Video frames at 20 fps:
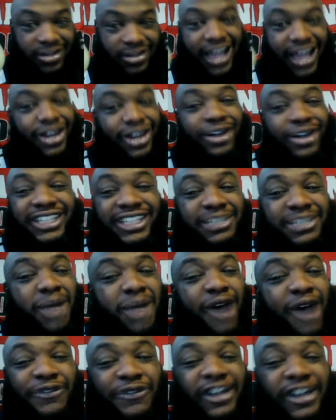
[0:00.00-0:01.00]
I know these
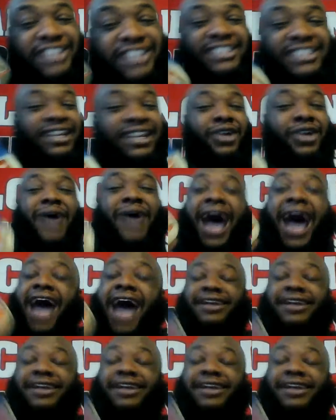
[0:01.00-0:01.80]
motherfuckers are a little hot.